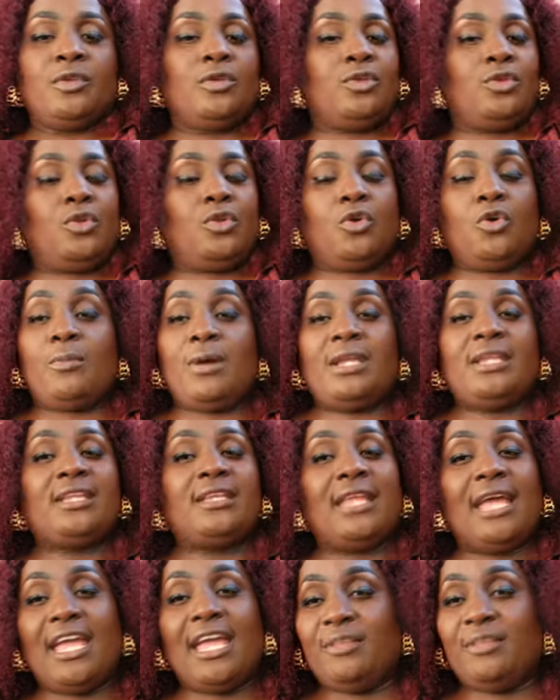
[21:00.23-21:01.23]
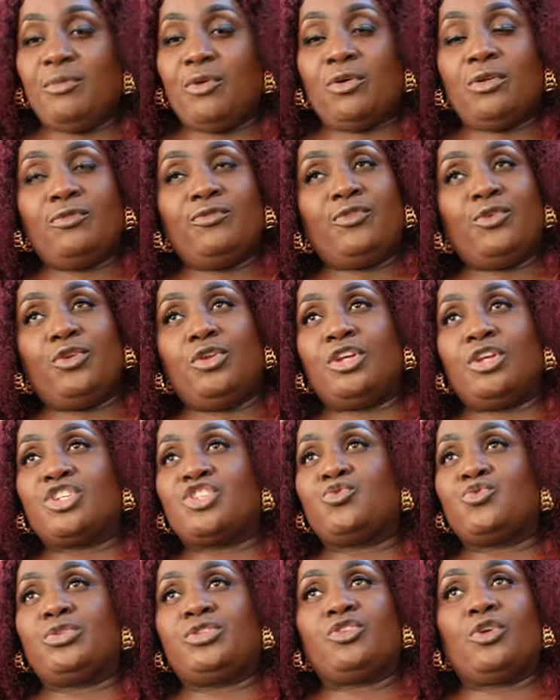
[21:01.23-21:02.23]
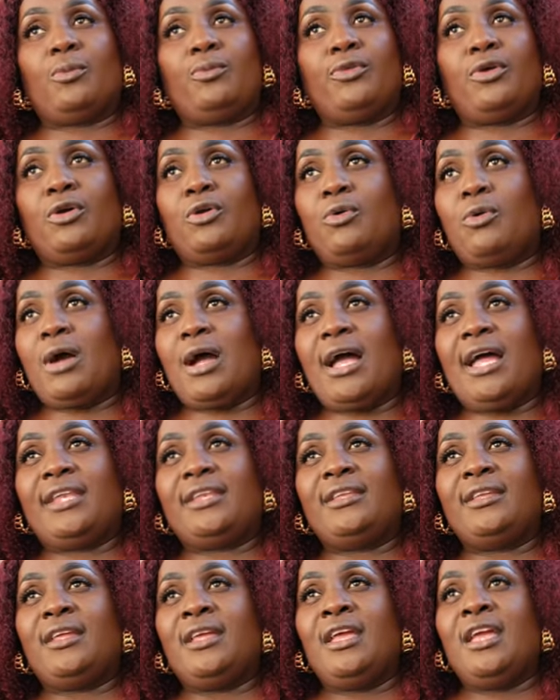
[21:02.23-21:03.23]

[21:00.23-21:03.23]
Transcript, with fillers: Nobody die in Mountain View. No shoot up, no go on.